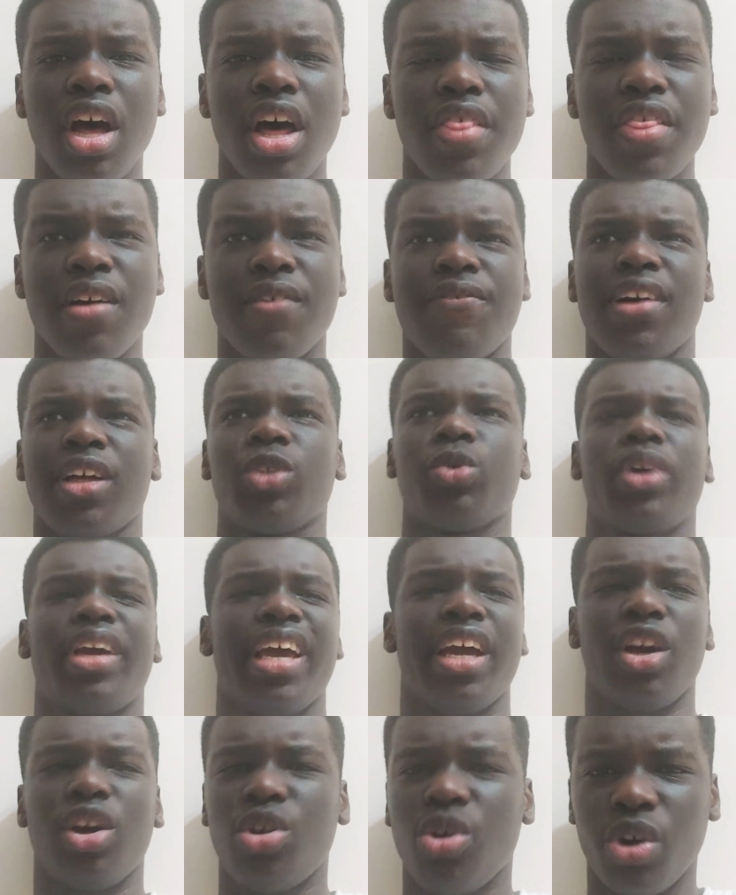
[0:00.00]
Their fans were
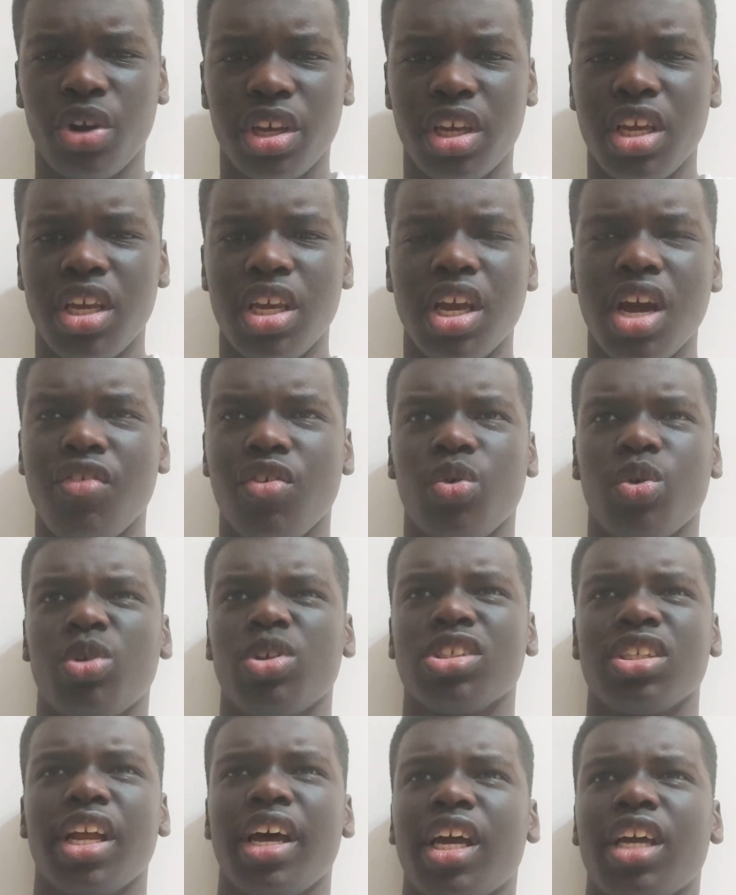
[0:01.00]
getting cocky. Everyone
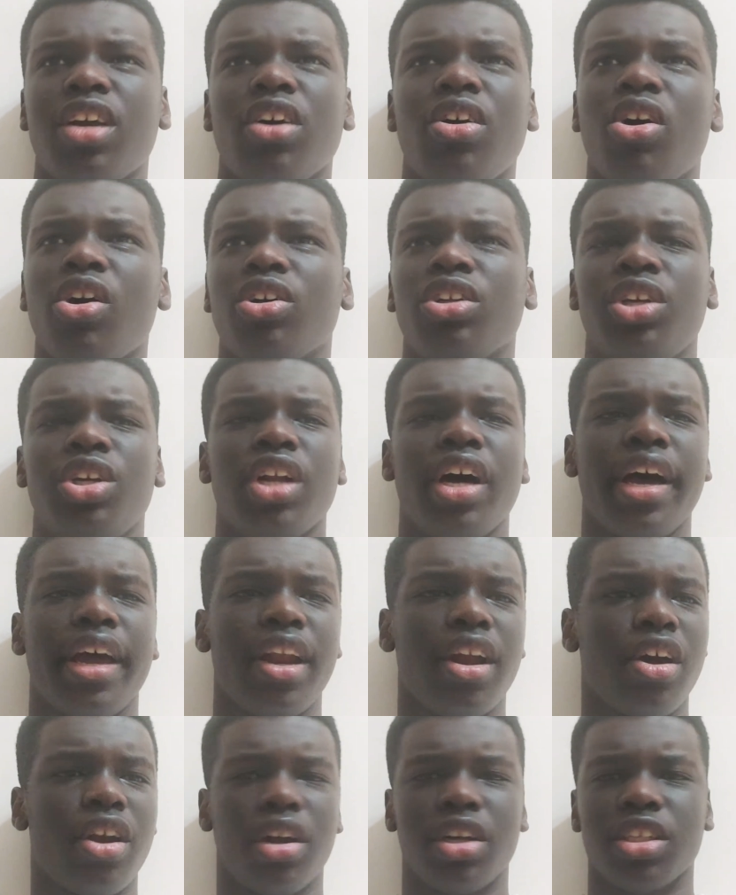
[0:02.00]
was like, "Oh, the United
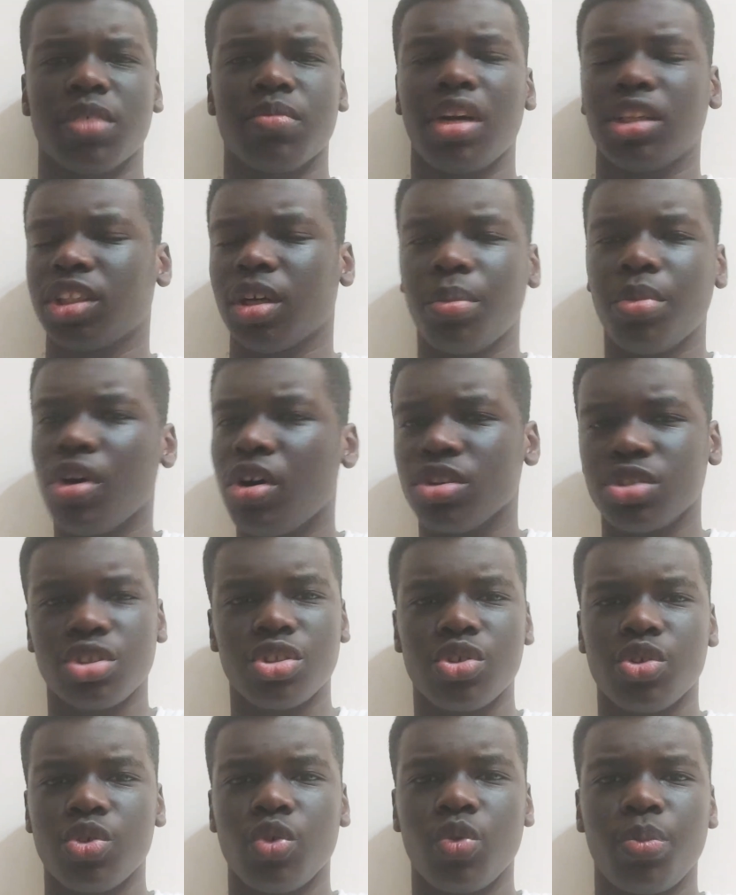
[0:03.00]
are gonna smash up
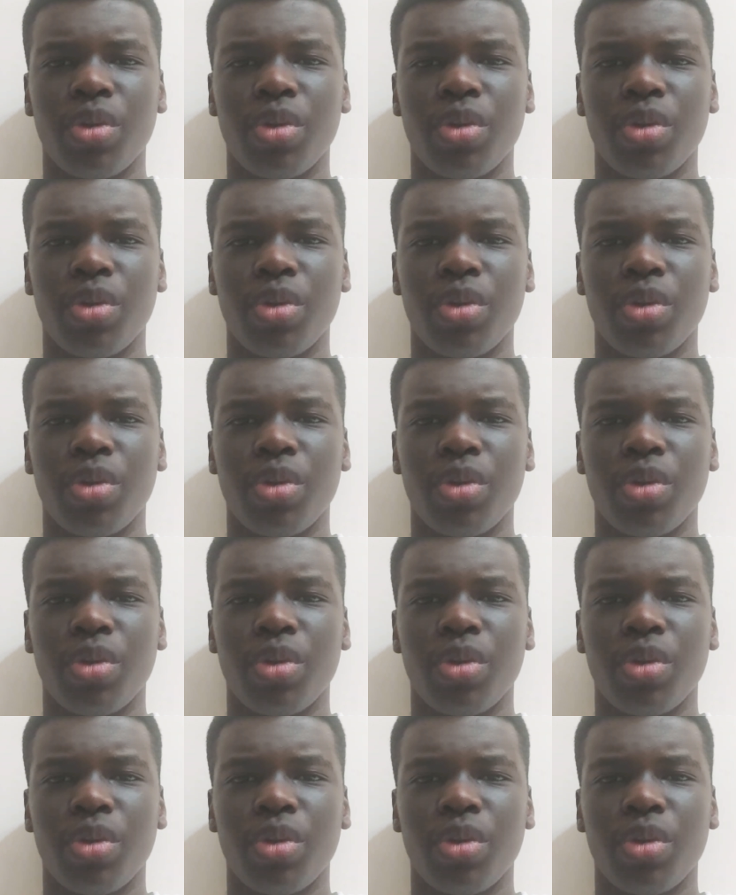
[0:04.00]
Arsenal."